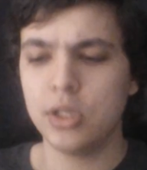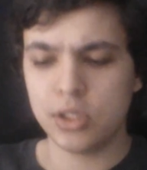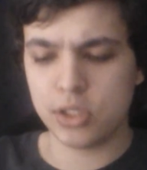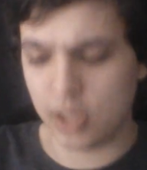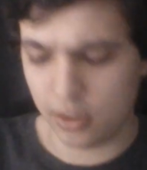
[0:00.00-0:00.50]

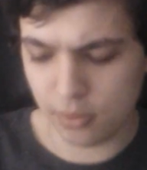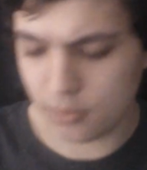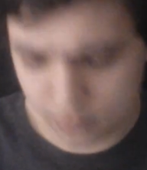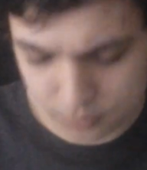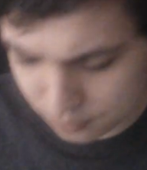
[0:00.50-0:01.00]
So,
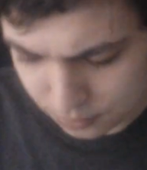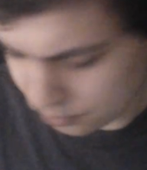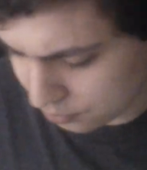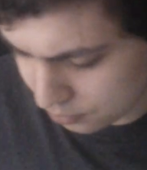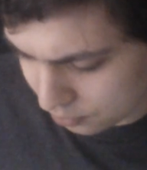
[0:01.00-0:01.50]

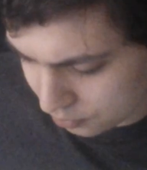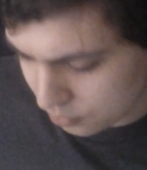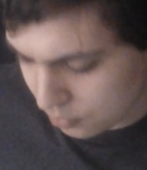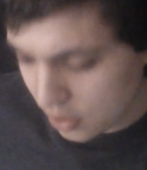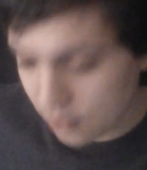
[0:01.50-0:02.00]

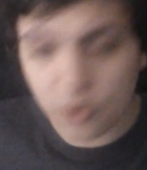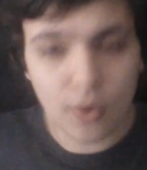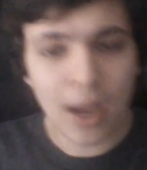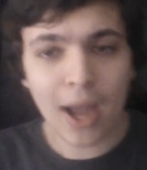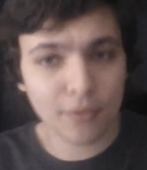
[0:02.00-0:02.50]
if you
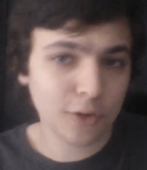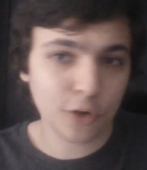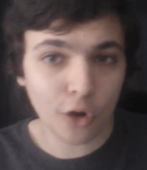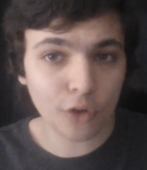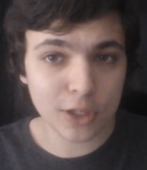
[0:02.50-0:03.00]
haven't
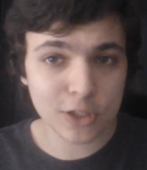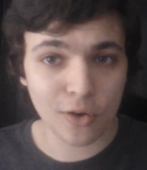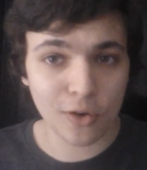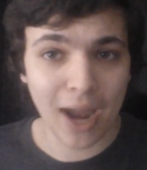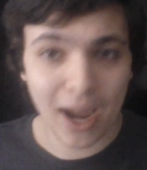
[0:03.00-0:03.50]
got this
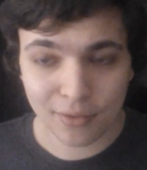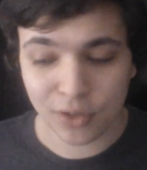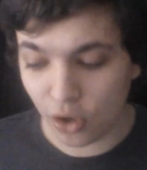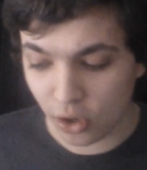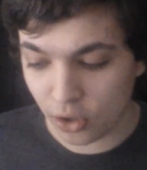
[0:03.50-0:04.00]
or haven't
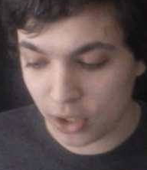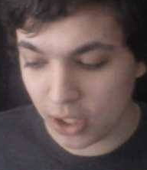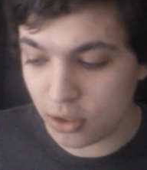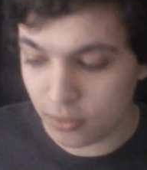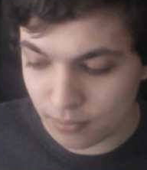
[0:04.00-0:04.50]
heard
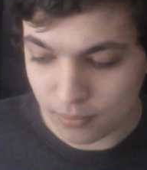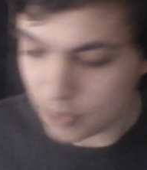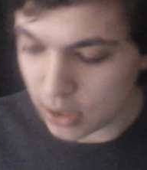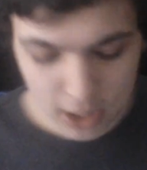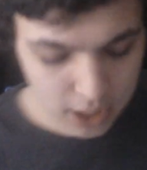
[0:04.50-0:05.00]
it,
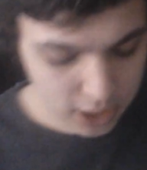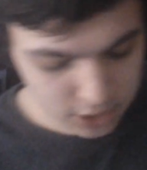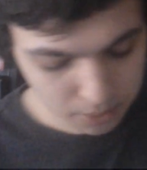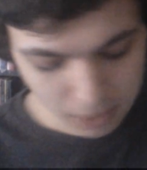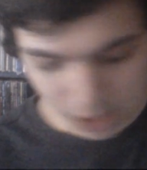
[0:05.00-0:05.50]
it's
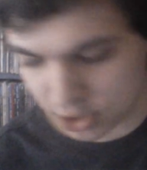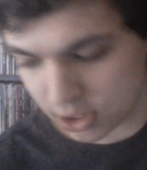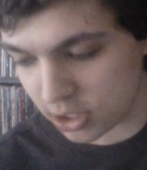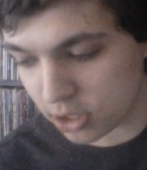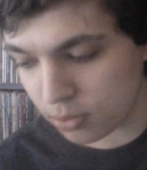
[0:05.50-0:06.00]
a must.
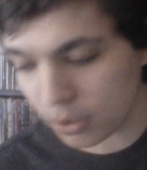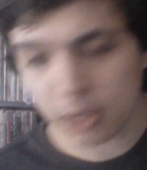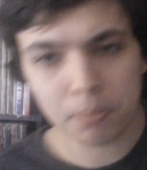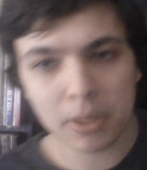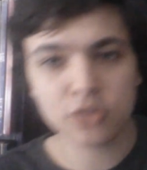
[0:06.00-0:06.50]
This is one of the
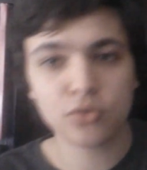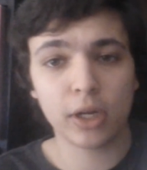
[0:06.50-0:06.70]
best